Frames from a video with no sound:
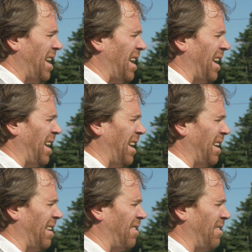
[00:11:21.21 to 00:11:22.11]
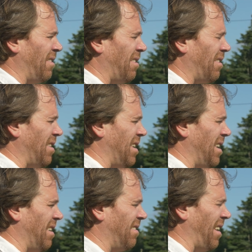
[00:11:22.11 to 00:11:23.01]
and
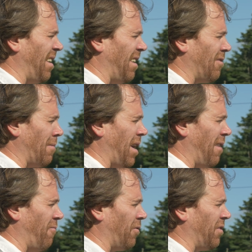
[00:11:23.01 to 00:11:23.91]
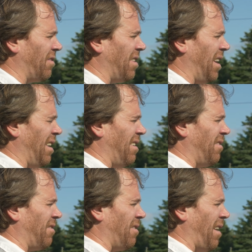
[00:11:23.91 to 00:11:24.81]
the Sennheiser MK416 is
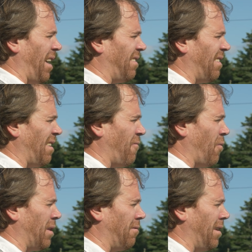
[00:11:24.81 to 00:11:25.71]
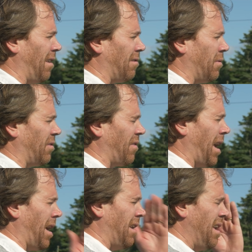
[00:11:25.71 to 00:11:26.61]
still at 43 decibels of
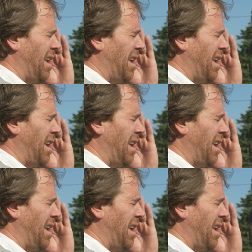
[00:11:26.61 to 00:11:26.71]
gain,